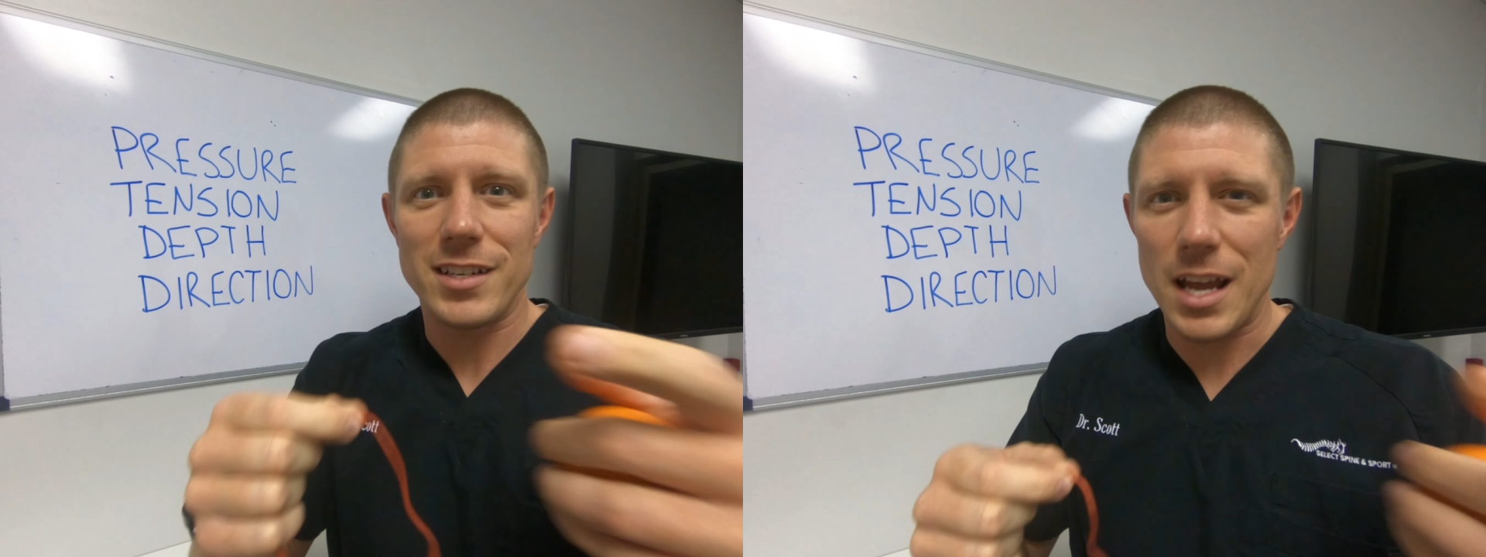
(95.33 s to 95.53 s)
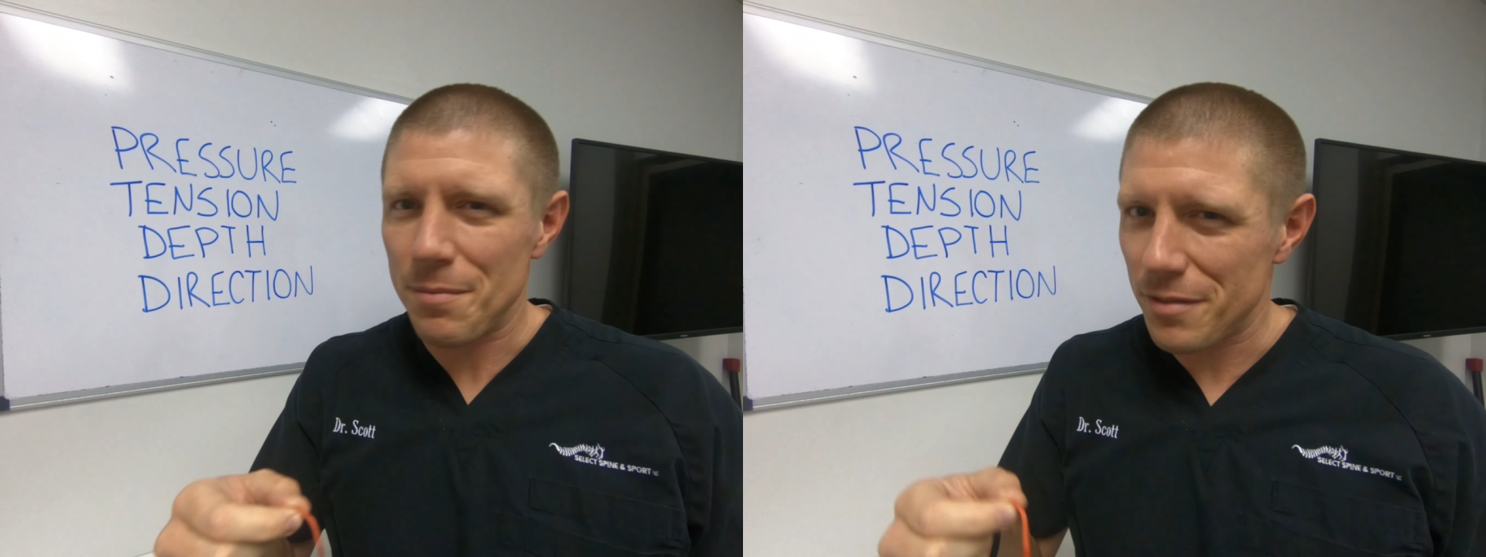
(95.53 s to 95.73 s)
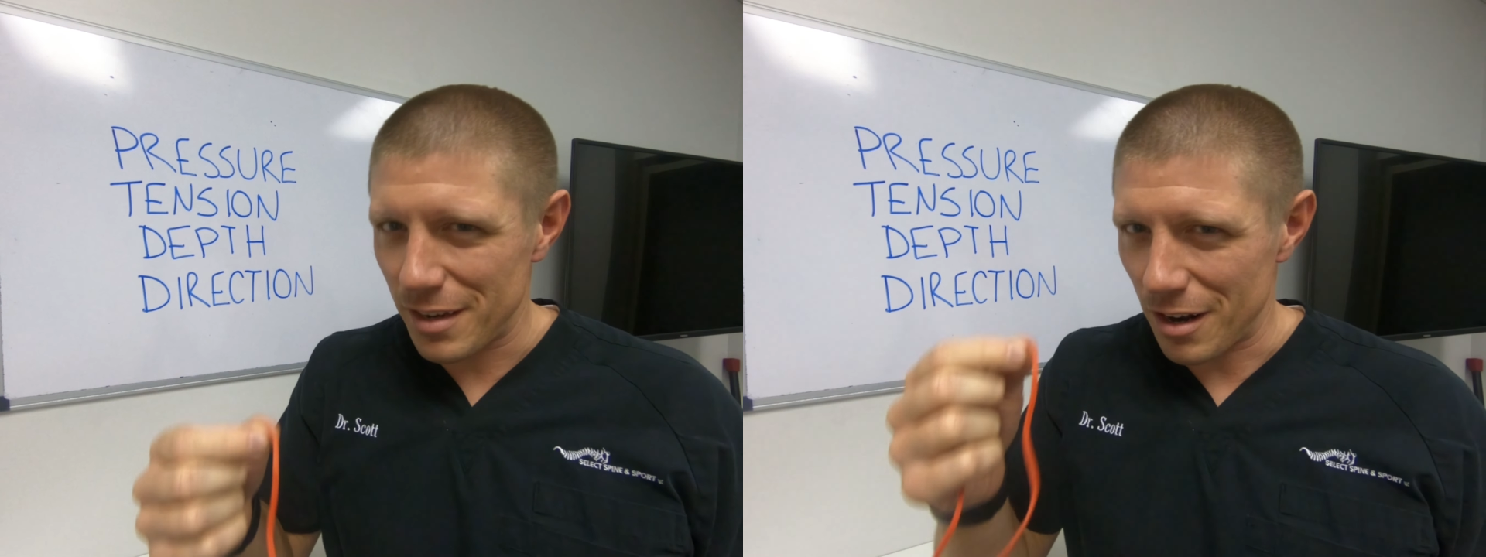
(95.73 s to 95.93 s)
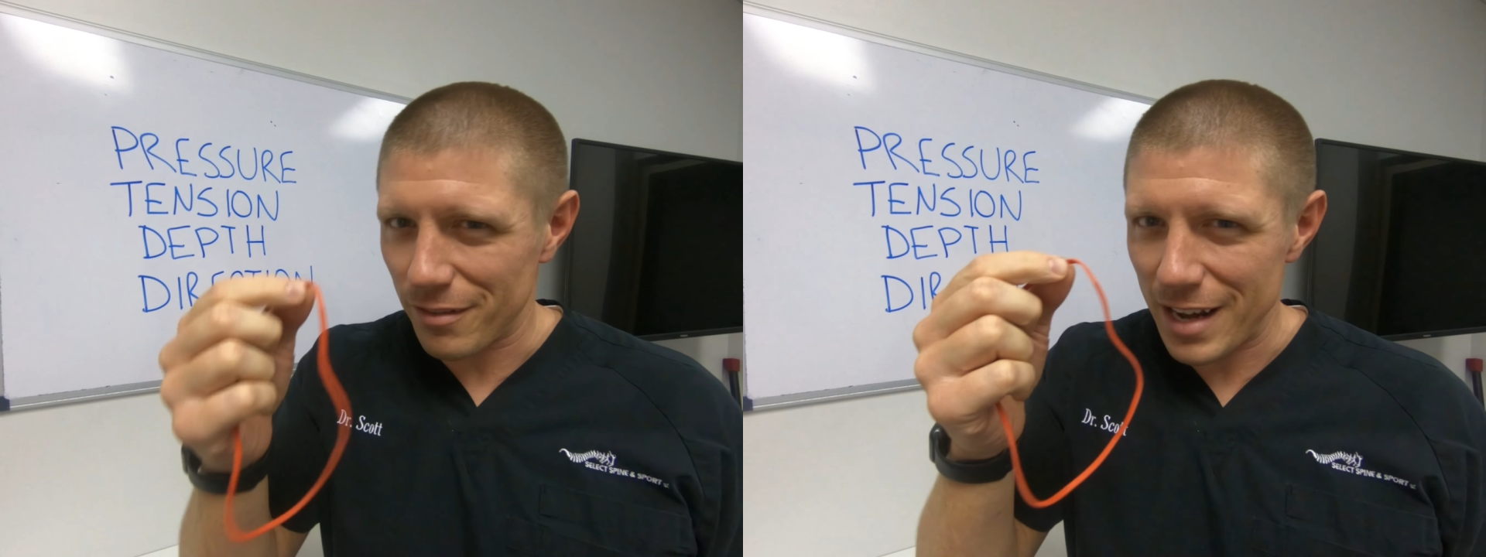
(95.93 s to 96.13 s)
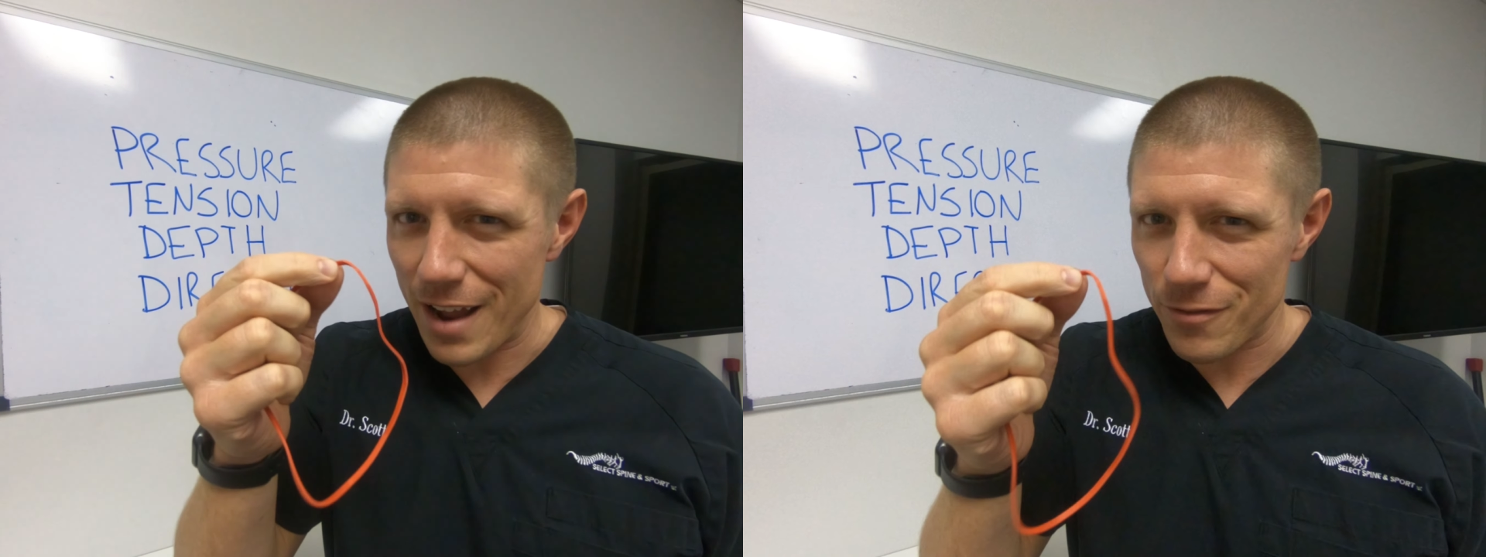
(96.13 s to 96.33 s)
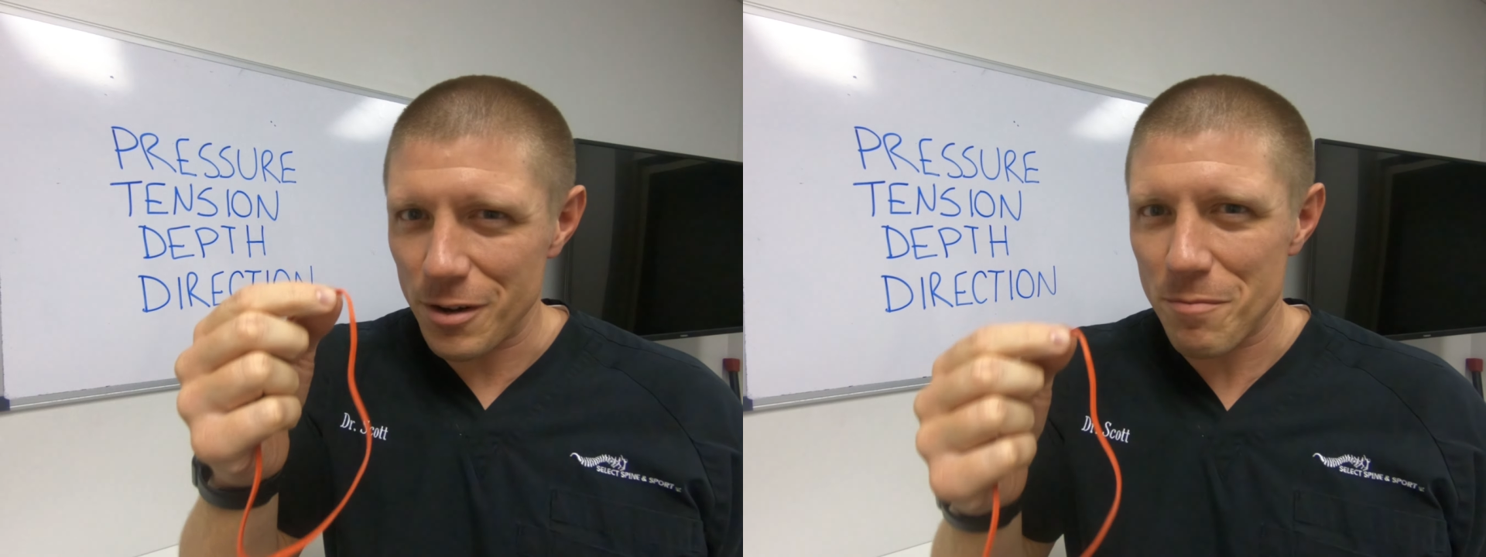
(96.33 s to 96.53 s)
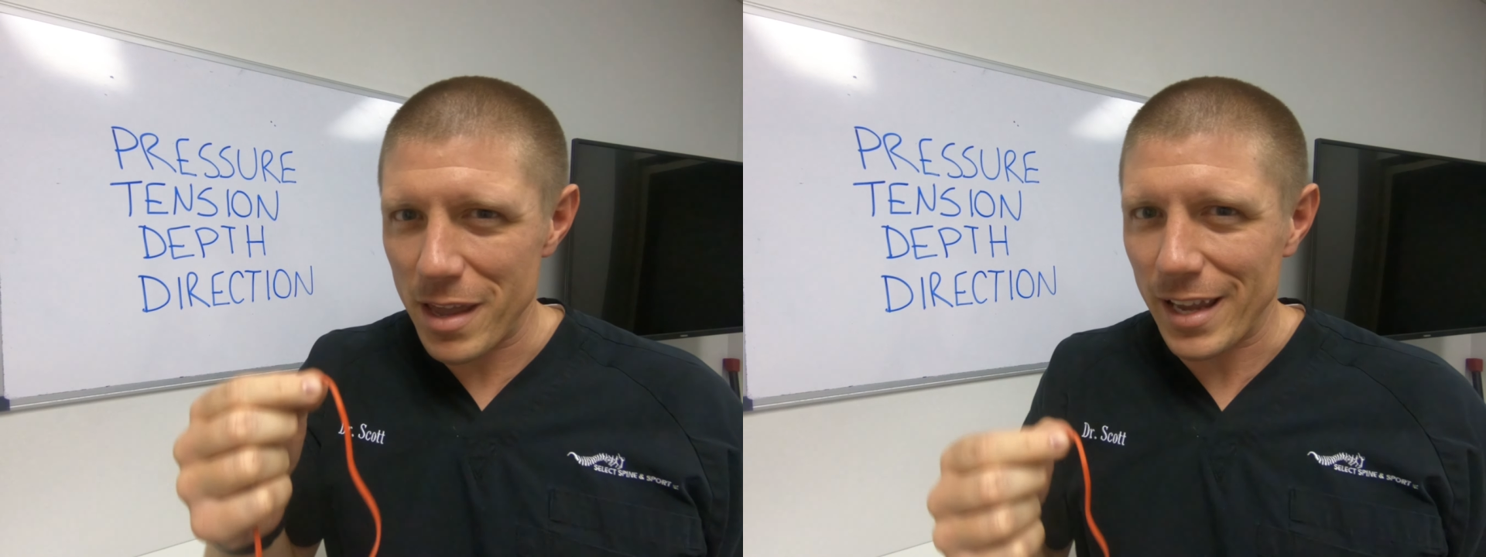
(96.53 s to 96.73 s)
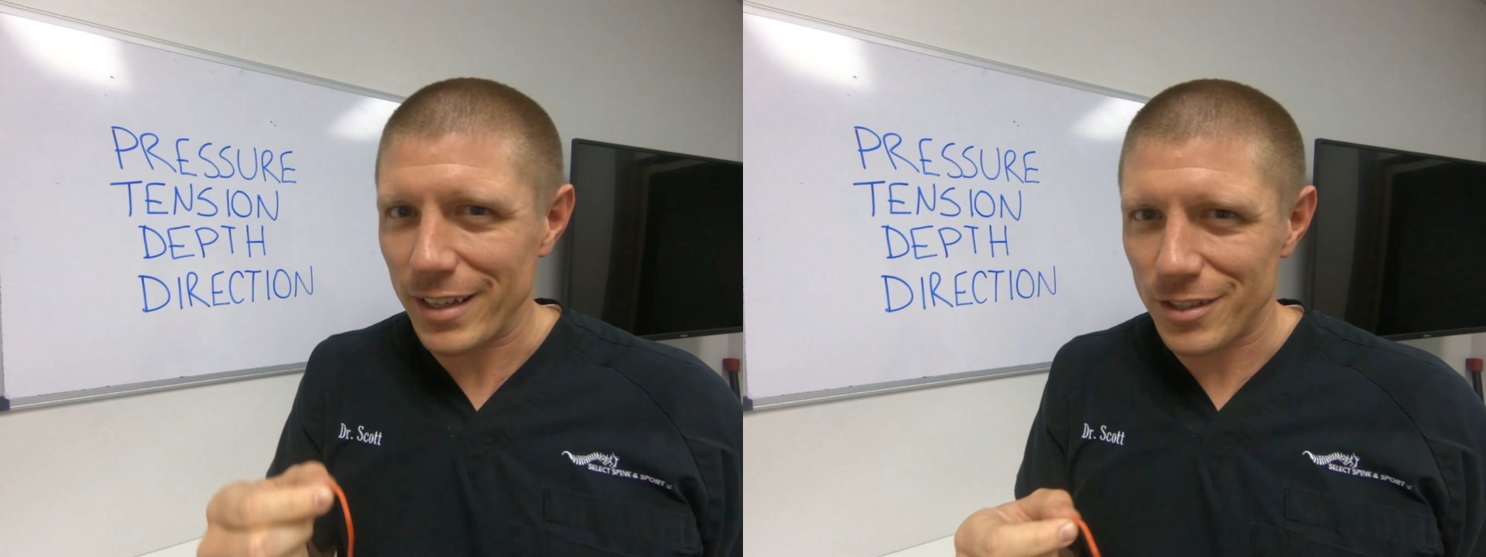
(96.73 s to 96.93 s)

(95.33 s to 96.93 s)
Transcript: Depth, you know, not very big,